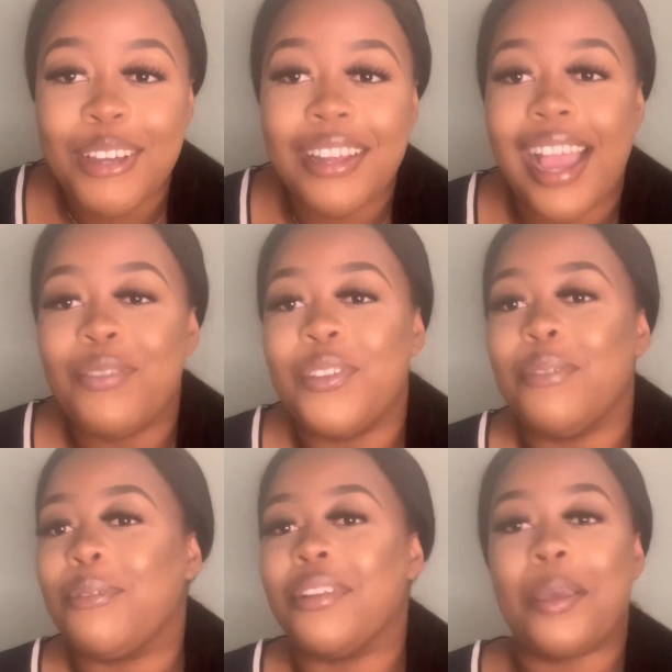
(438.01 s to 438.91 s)
I've
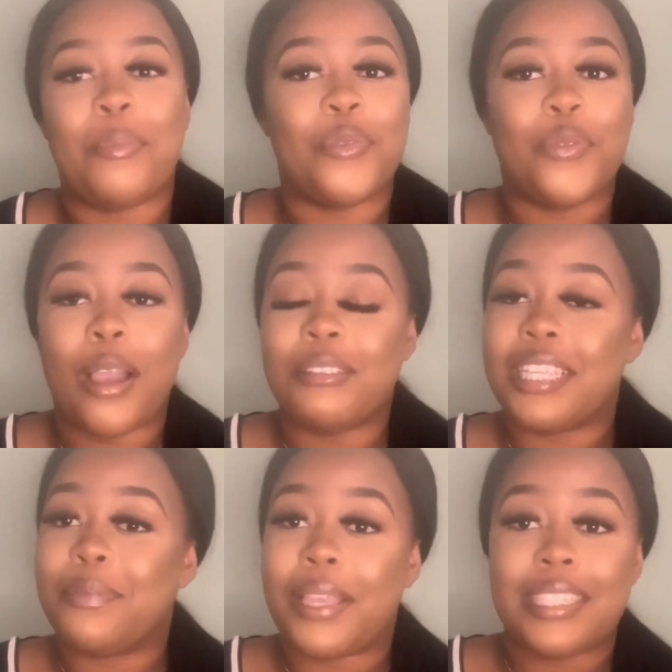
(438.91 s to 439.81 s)
never got that before. I was
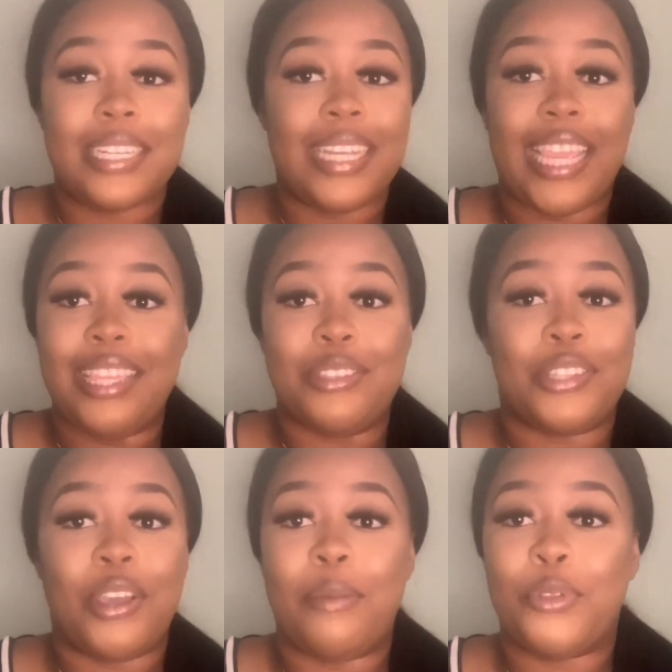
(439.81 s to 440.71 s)
expecting an A
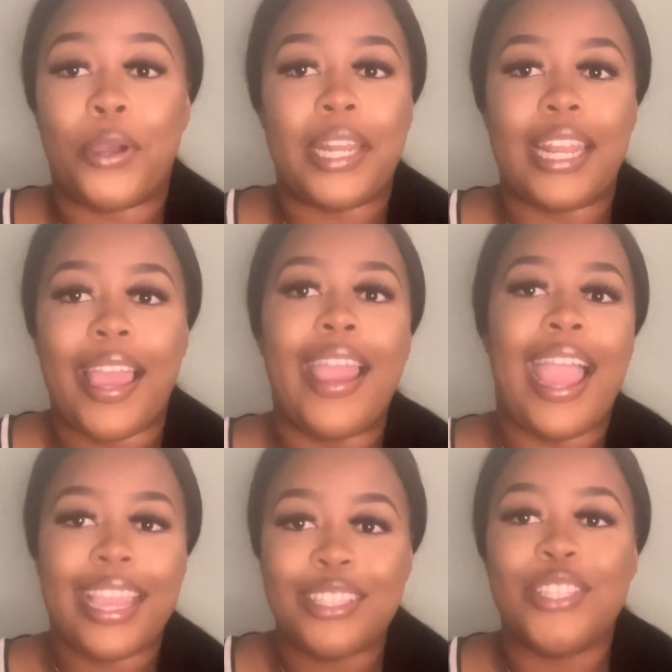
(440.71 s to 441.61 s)
star. I'm not gonna lie,
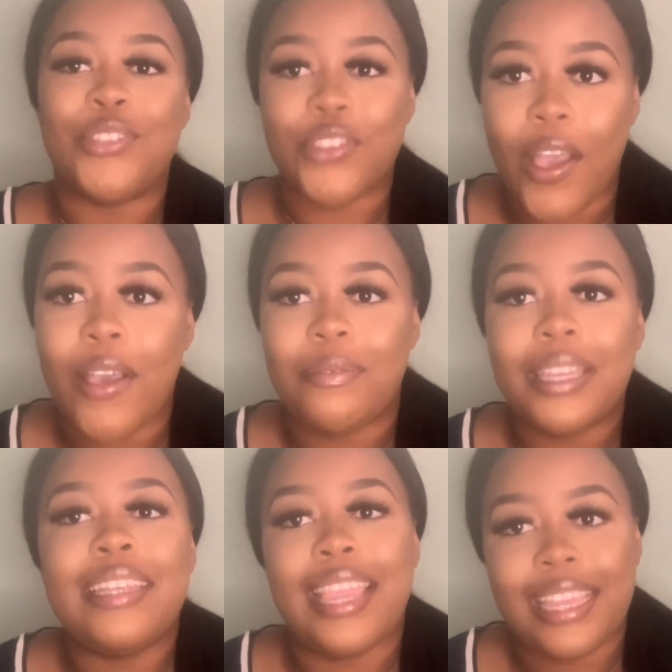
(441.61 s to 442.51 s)
I deserve
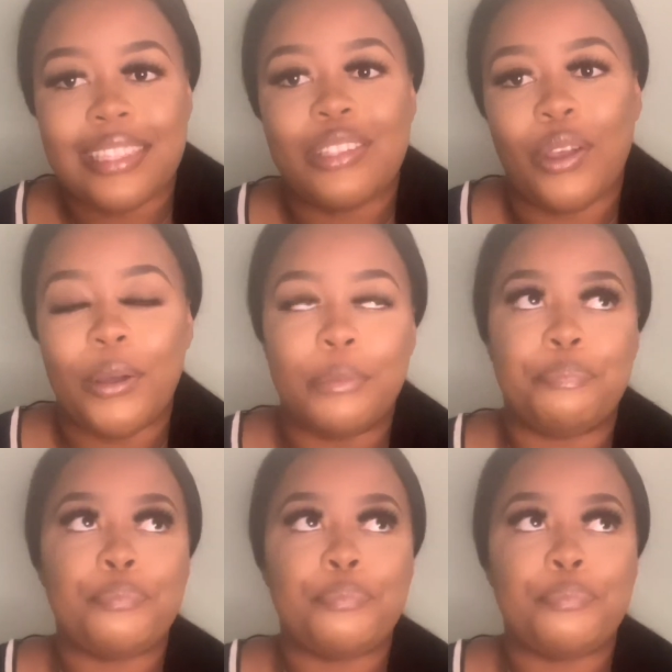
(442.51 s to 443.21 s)
an A star.